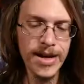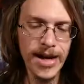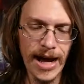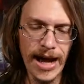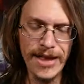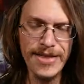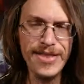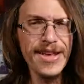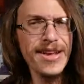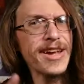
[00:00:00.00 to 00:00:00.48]

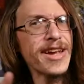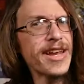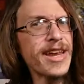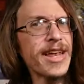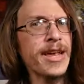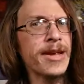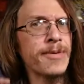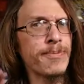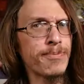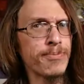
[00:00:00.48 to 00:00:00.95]
I think in
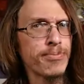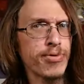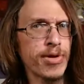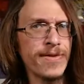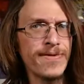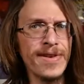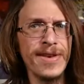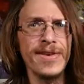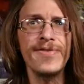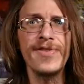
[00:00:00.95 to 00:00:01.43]
a
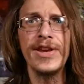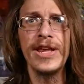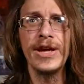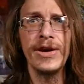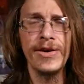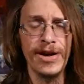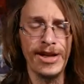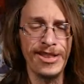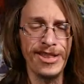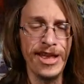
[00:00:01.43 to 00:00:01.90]
previous
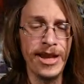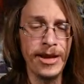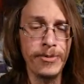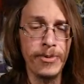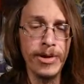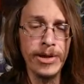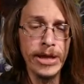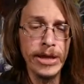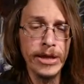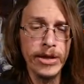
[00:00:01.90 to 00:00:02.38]
video I said I
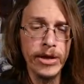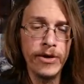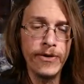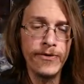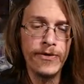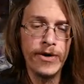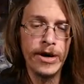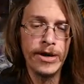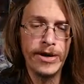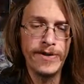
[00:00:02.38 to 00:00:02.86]
wasn't too
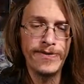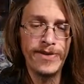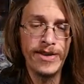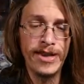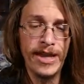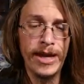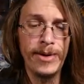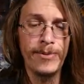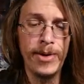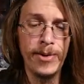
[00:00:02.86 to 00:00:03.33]
fond of the
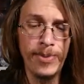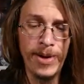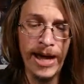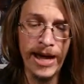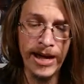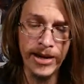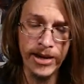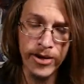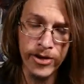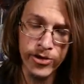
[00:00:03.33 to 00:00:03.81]
Nightmare
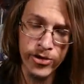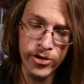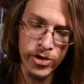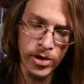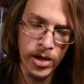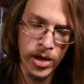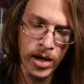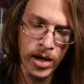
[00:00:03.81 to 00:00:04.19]
package,